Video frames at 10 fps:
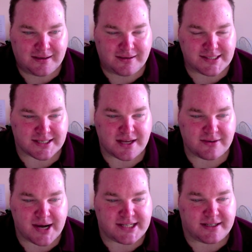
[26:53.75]
Here's
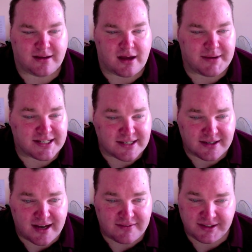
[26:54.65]
another anticlimax. I
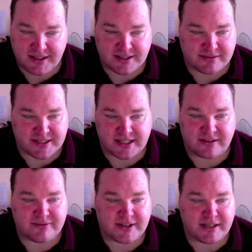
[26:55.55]
don't have any interesting
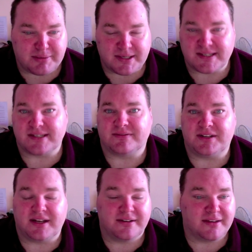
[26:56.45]
or funny pieces of
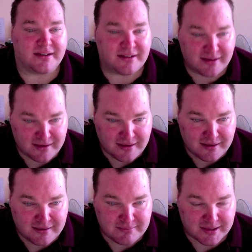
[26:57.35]
clothing.
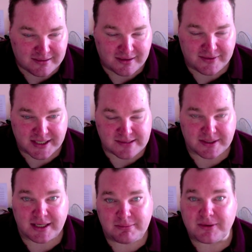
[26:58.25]
My clothing's
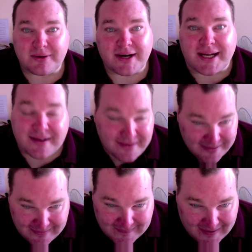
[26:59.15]
really boring.
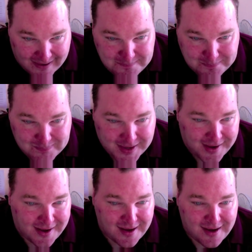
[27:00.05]

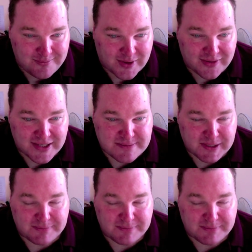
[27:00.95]
I'm one of those